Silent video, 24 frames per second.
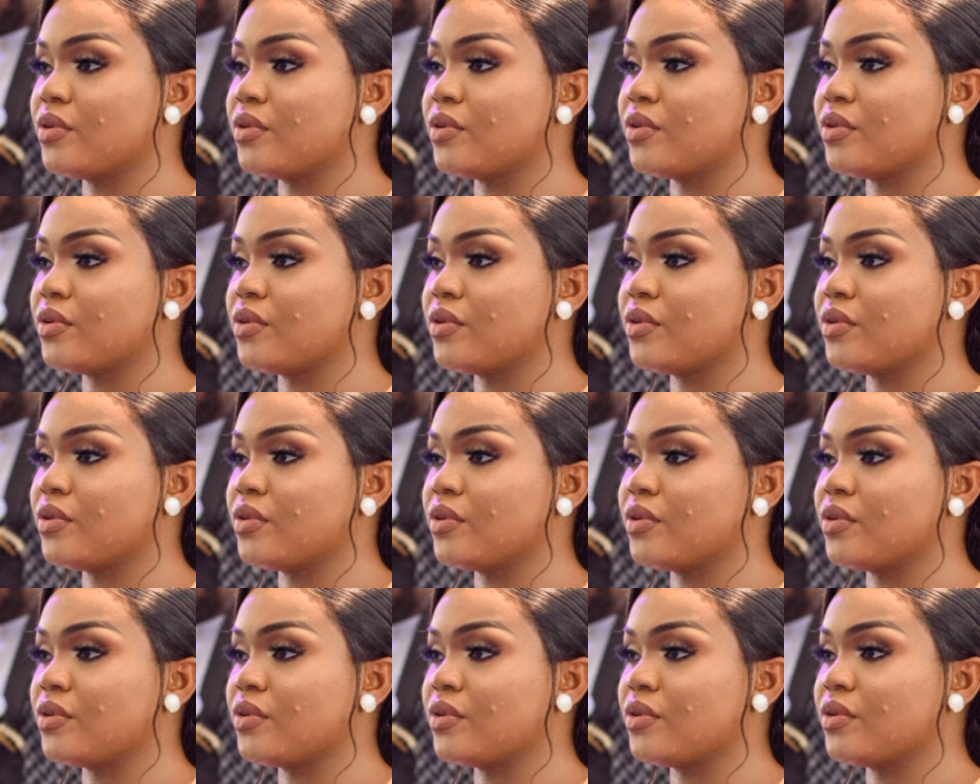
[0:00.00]

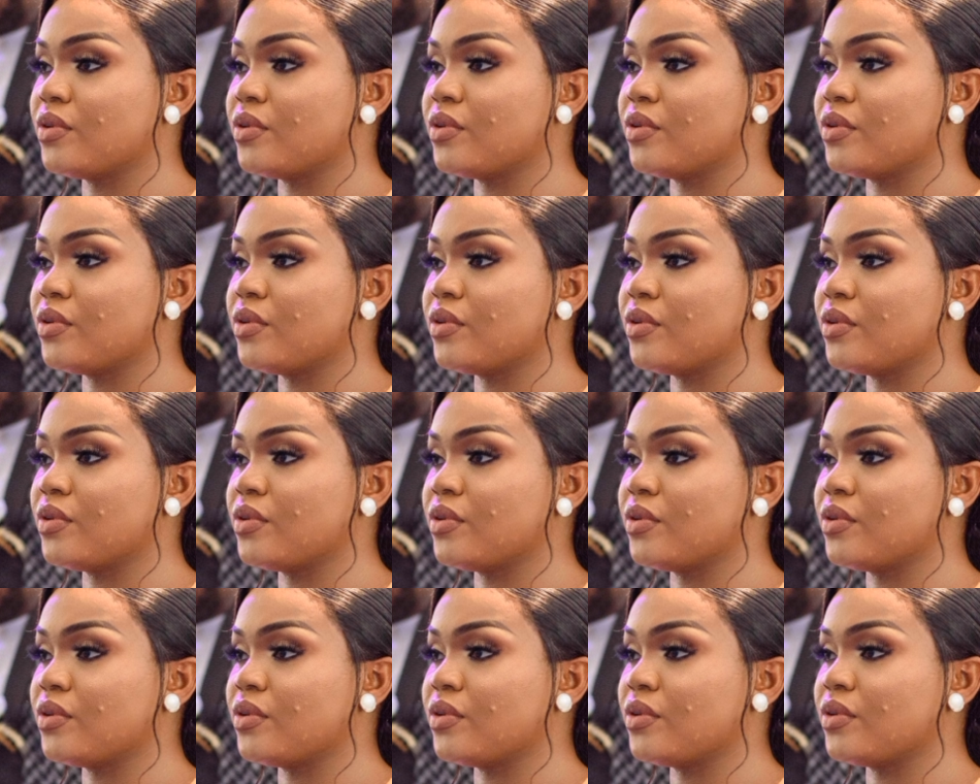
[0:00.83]

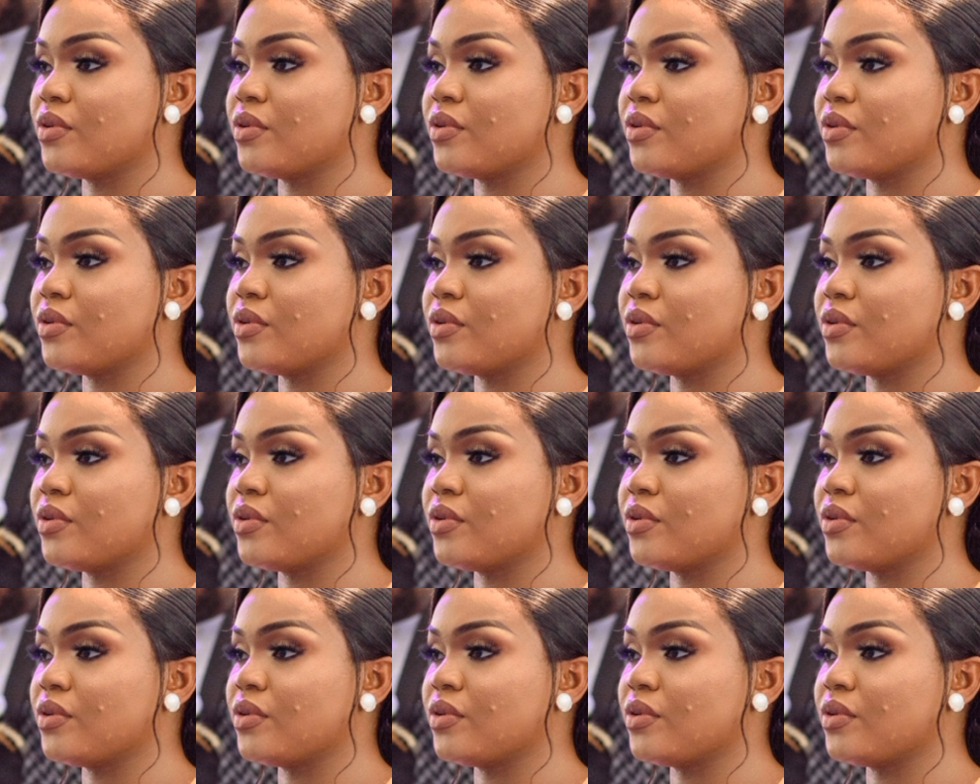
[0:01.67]

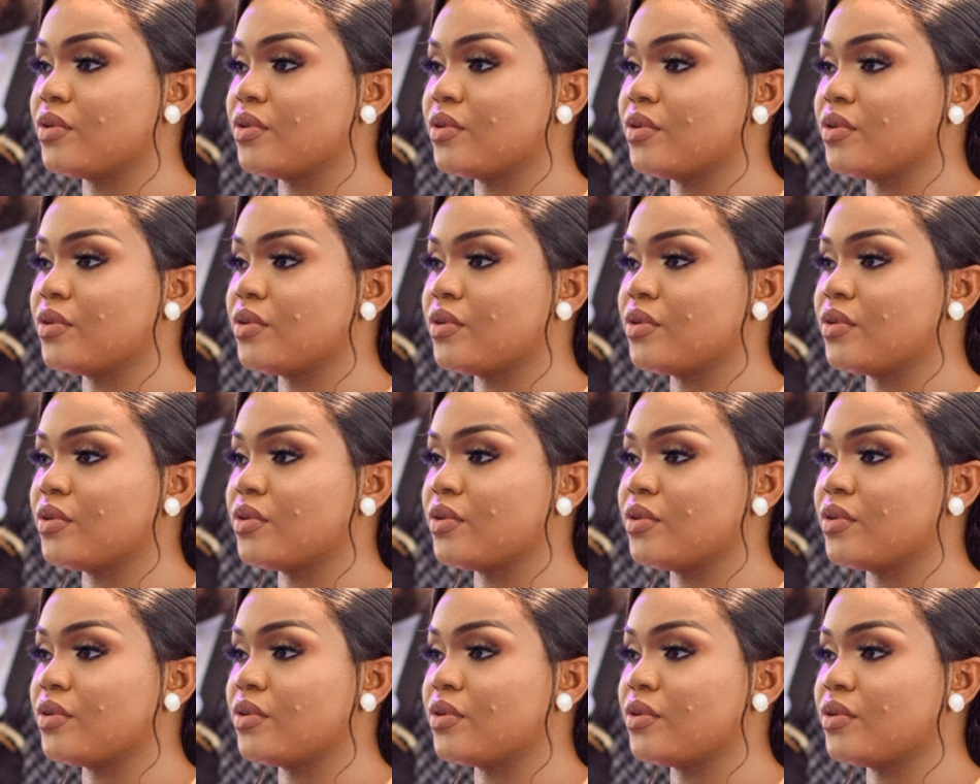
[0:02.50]

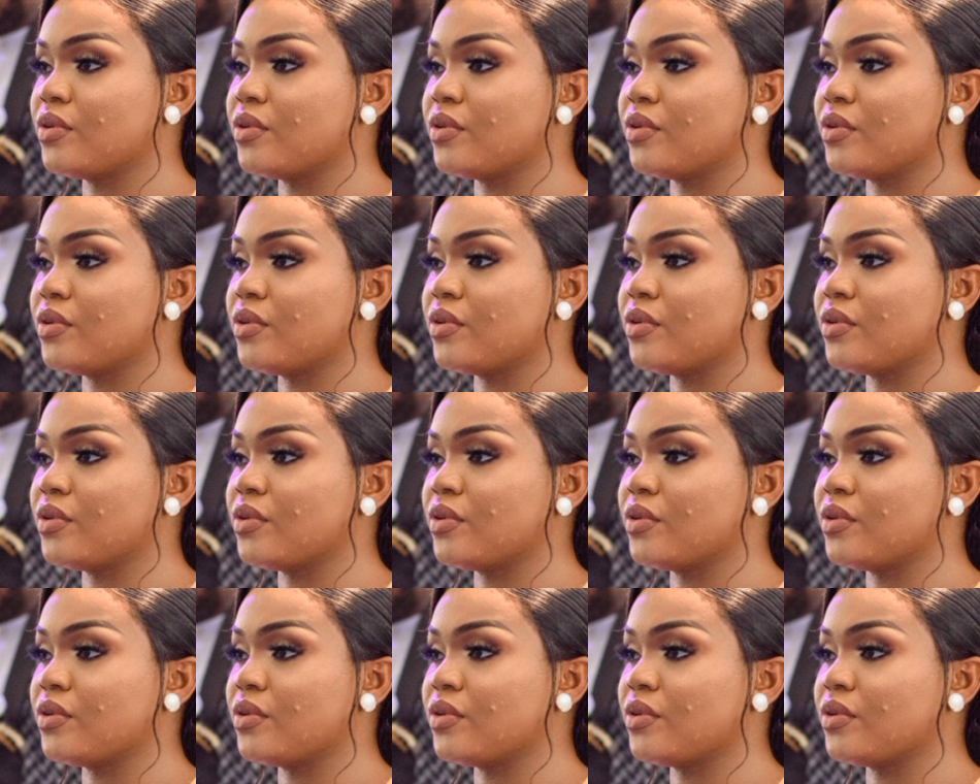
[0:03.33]
[no speech]